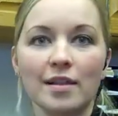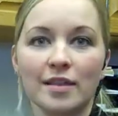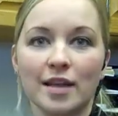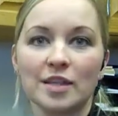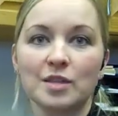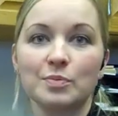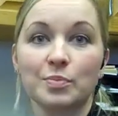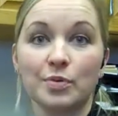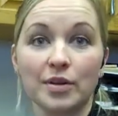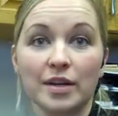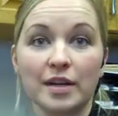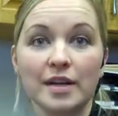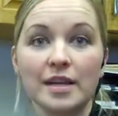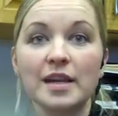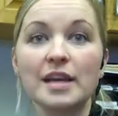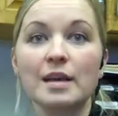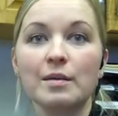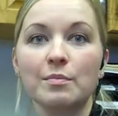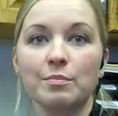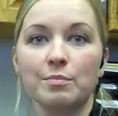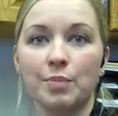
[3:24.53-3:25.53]
that's pretty
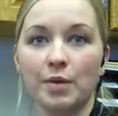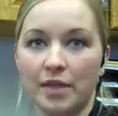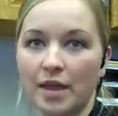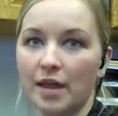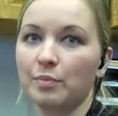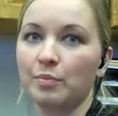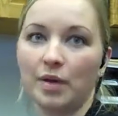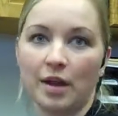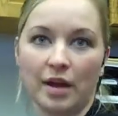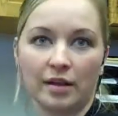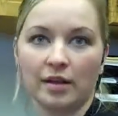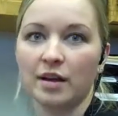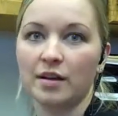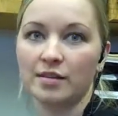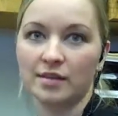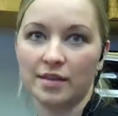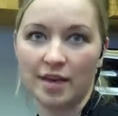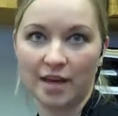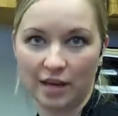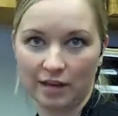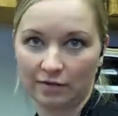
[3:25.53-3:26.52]
neat, but that probably
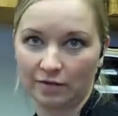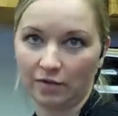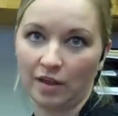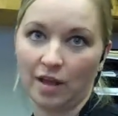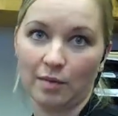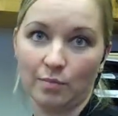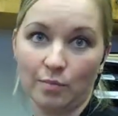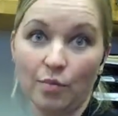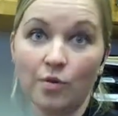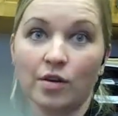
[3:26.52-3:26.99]
costs a heck of a lot